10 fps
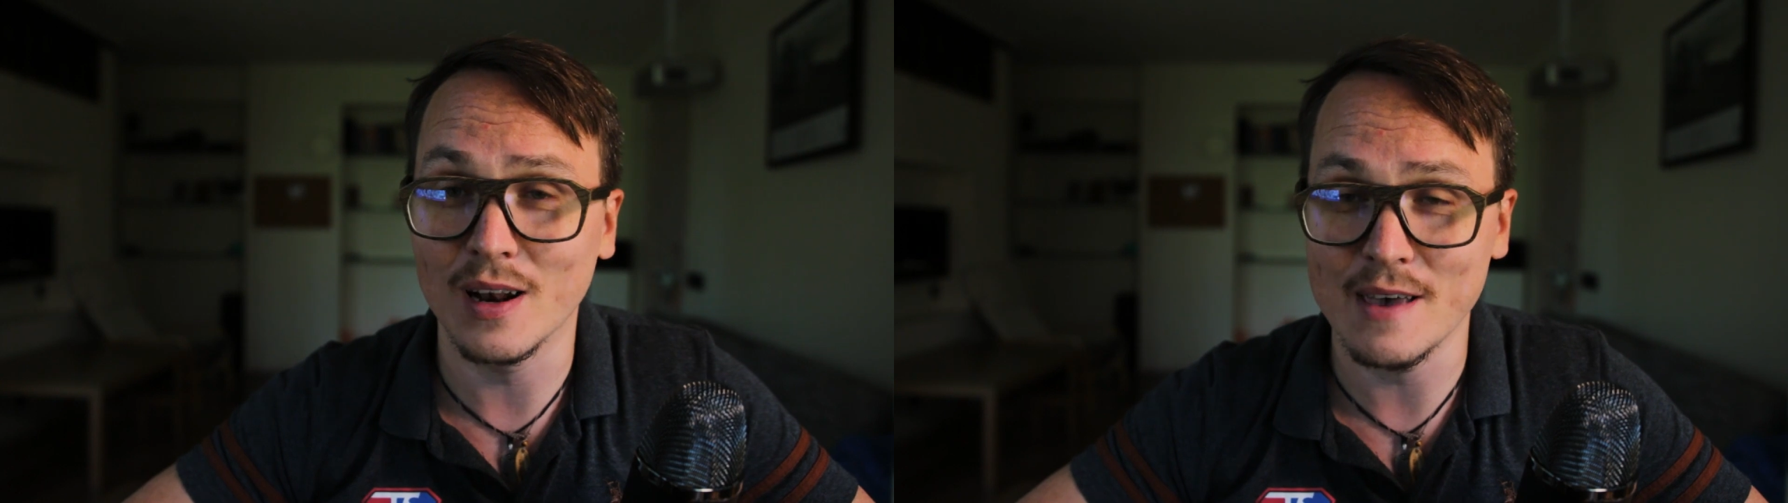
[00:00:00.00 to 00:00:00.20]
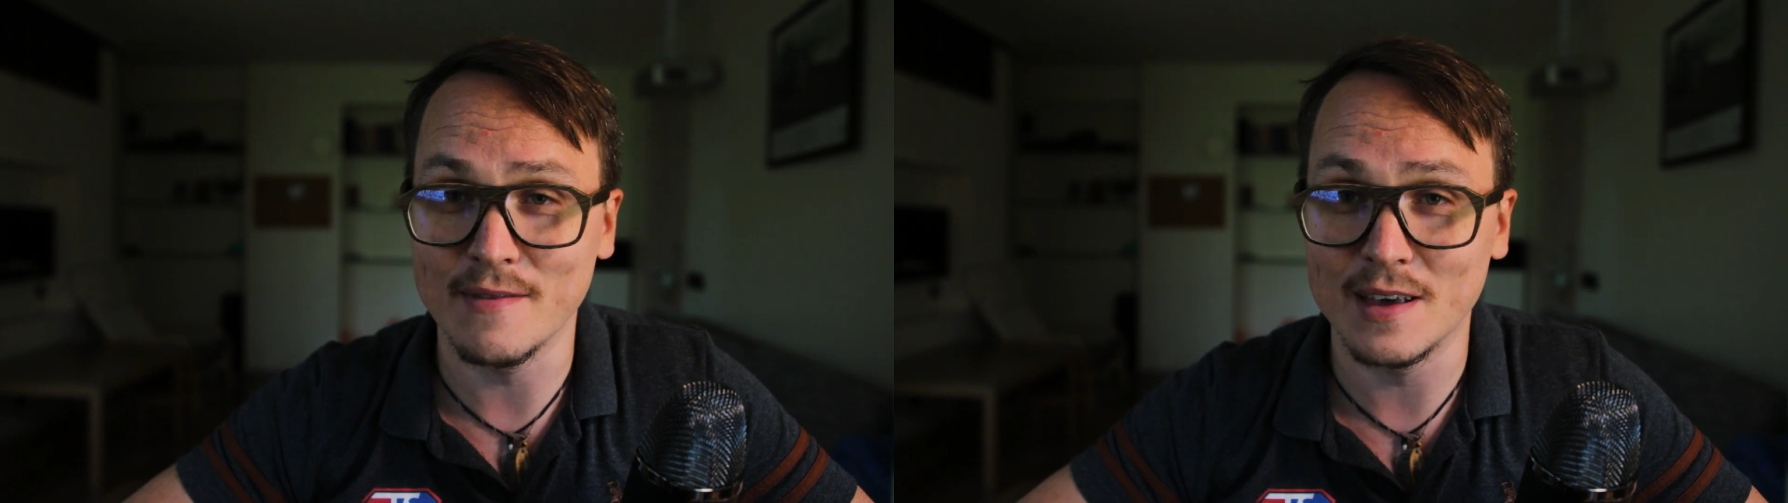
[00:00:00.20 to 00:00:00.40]

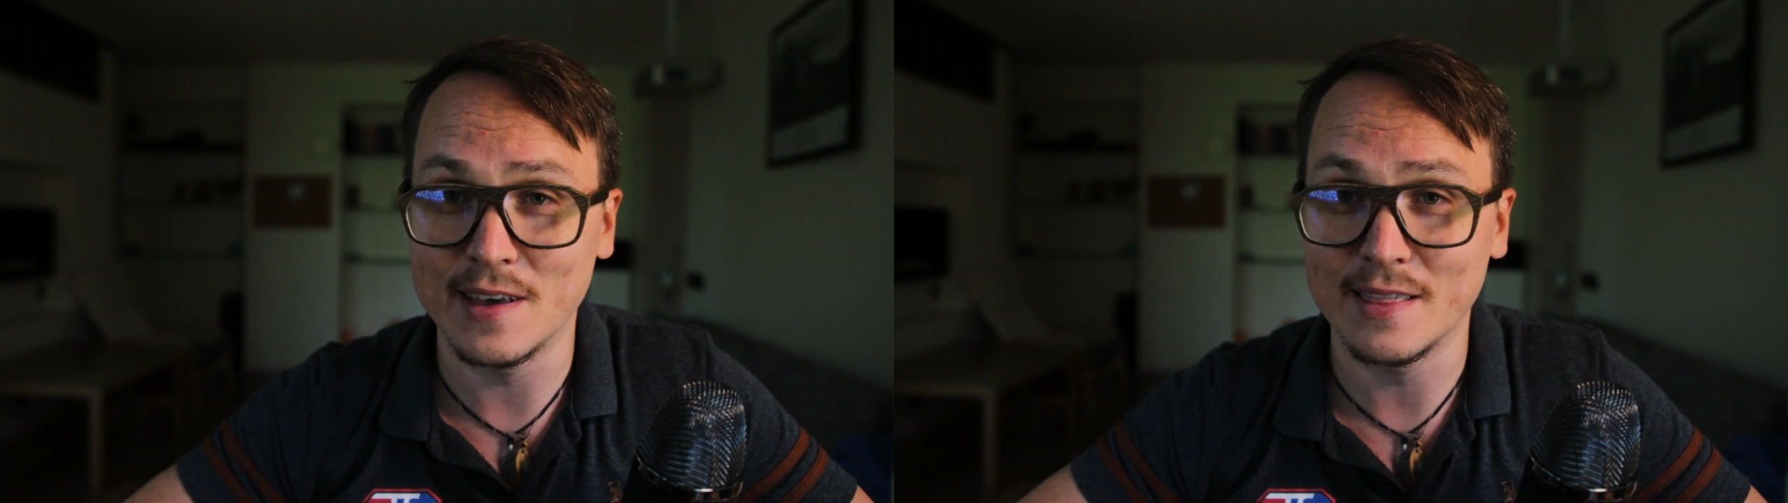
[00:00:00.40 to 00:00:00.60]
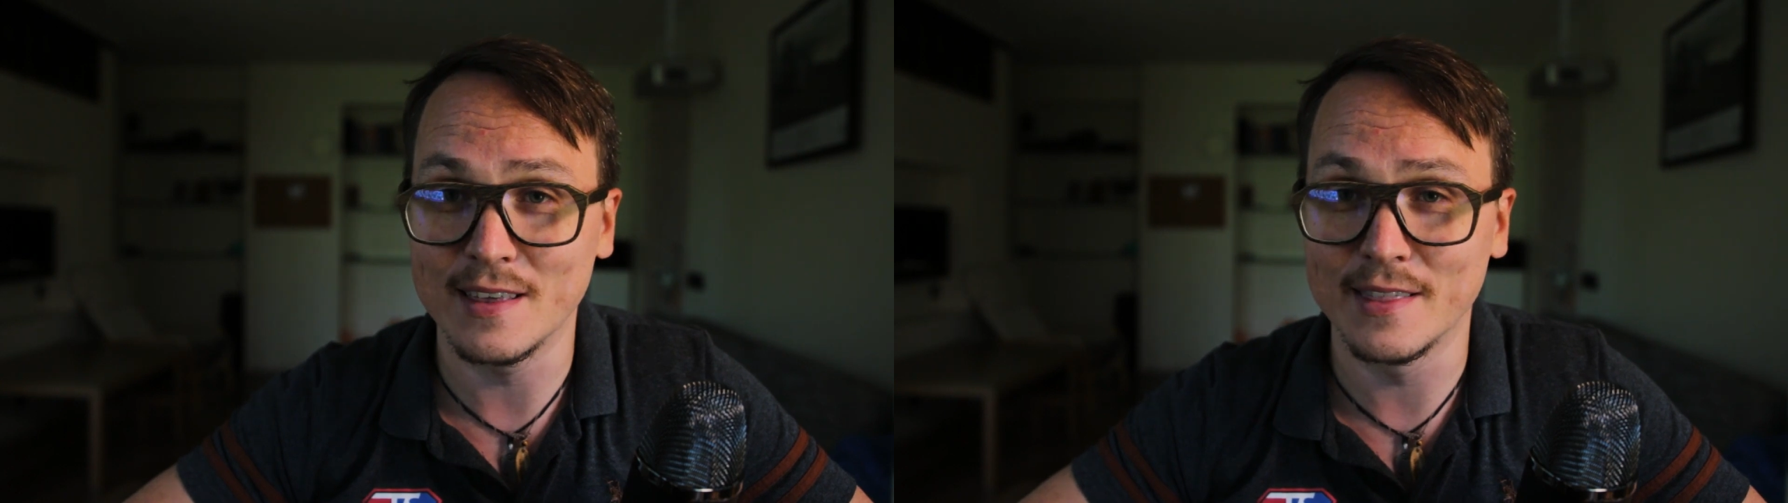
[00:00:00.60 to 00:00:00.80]
live
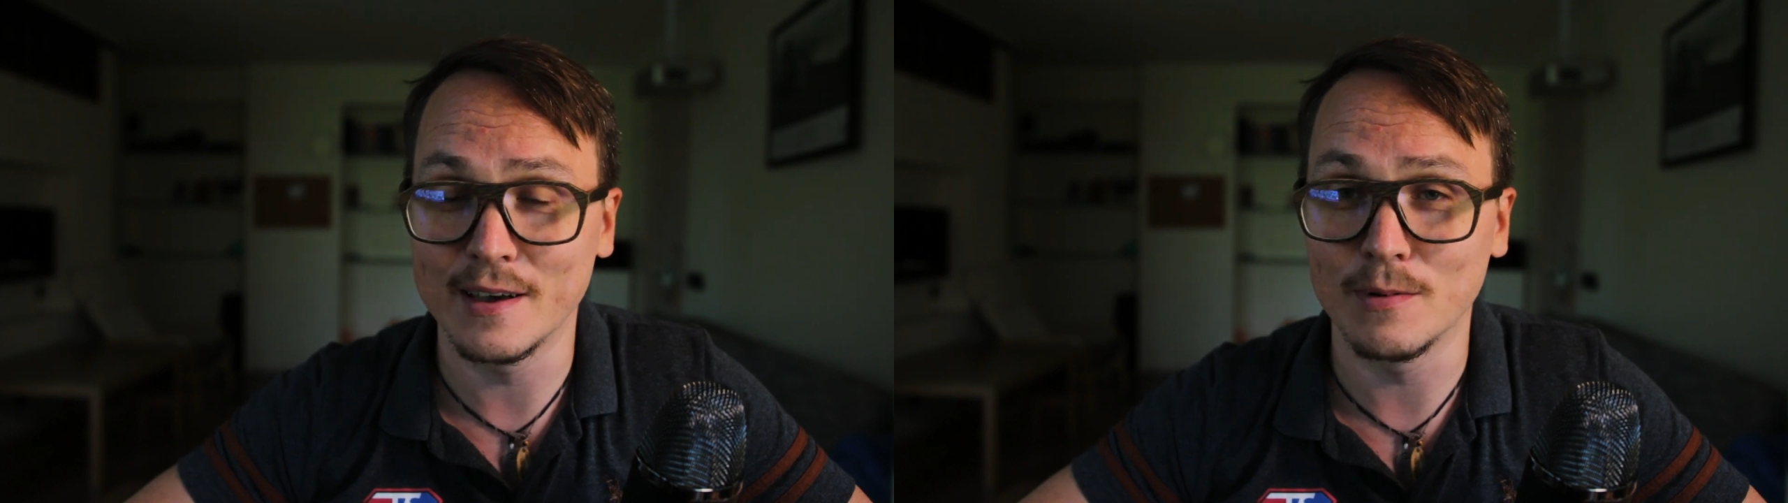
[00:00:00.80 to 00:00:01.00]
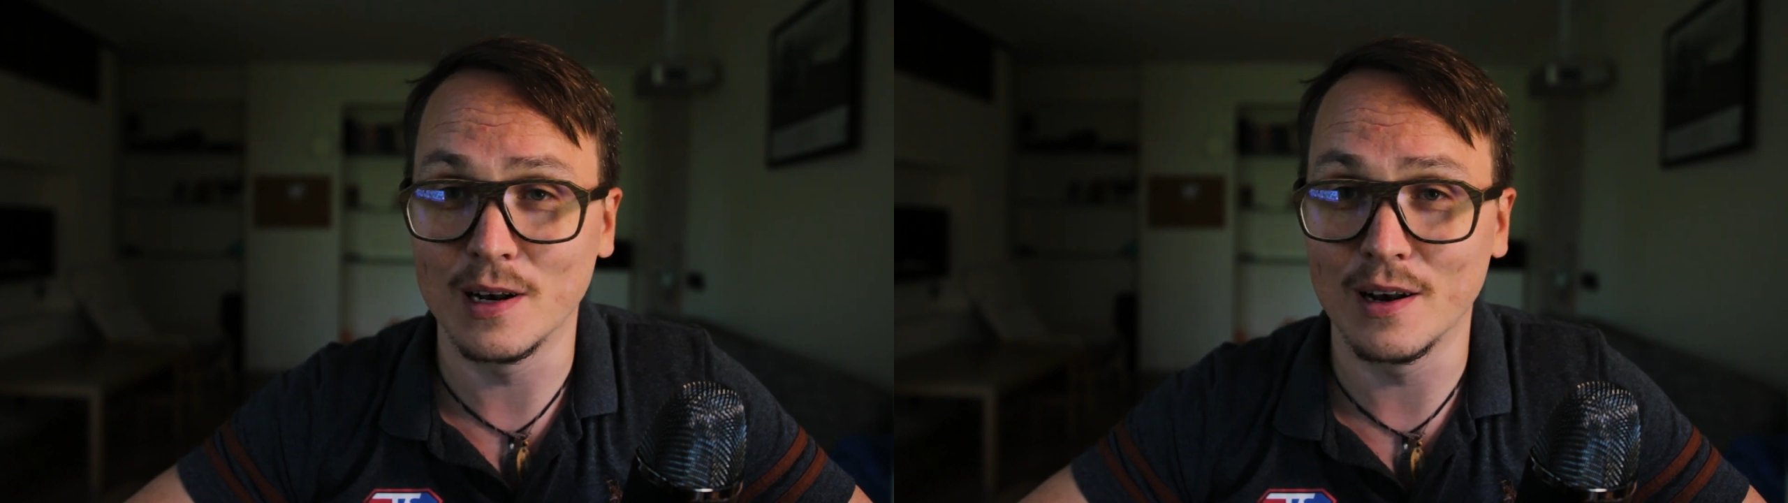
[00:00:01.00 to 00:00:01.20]
event and
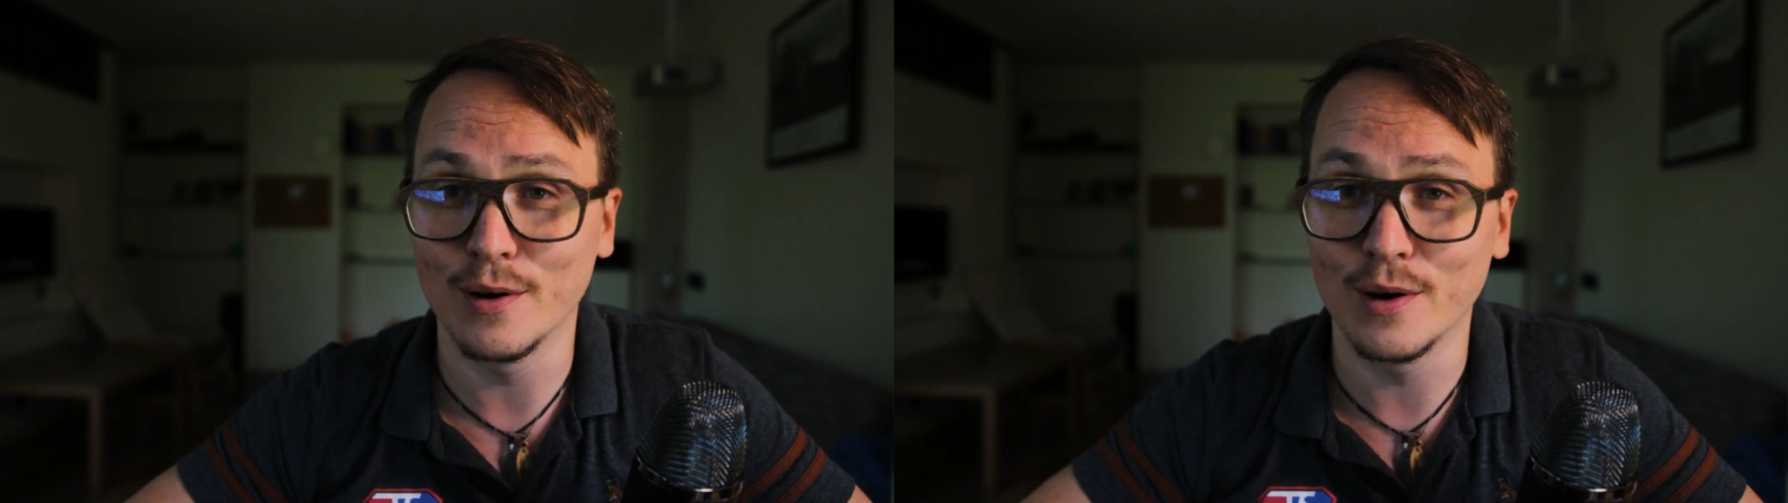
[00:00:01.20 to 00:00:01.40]
I will